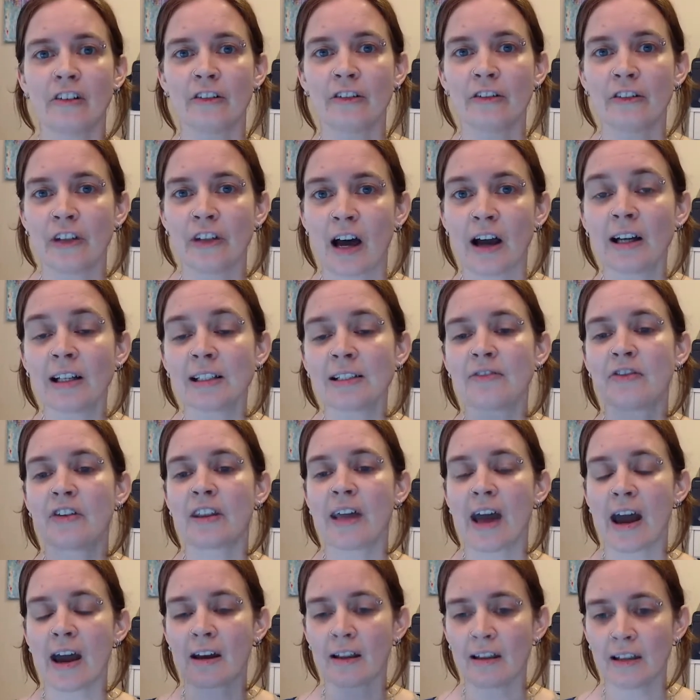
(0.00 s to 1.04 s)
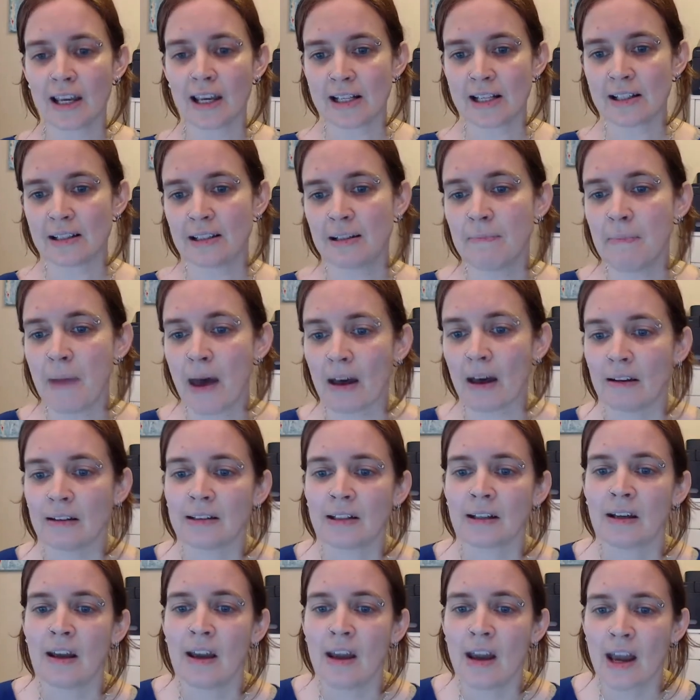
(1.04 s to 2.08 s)
flux for that glaze to
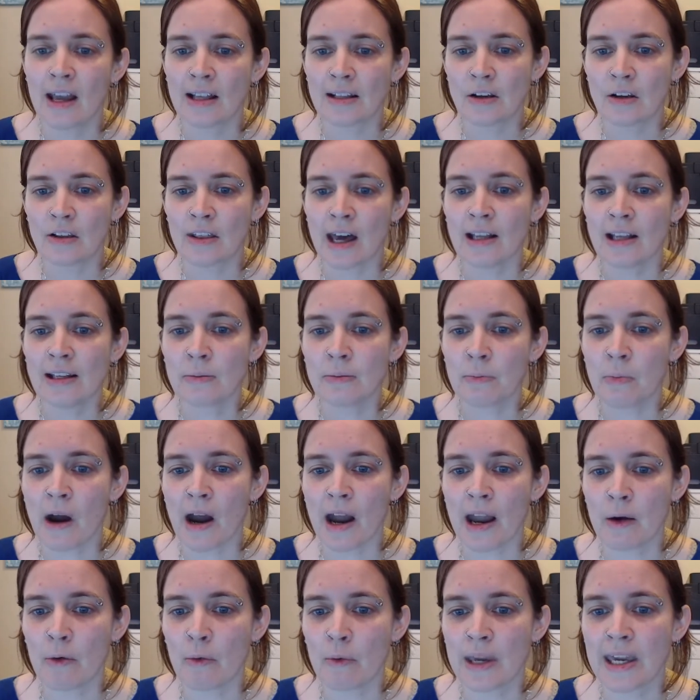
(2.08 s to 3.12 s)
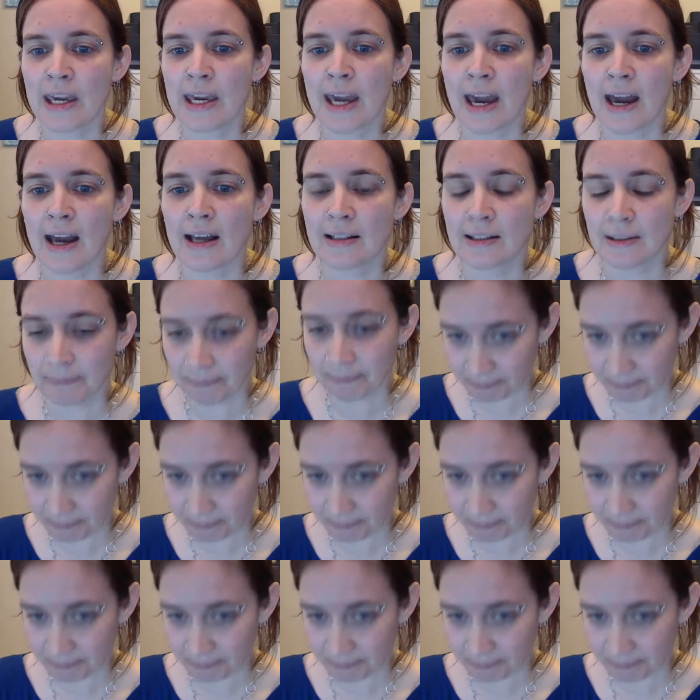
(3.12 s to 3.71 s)
melt. And so that's why we get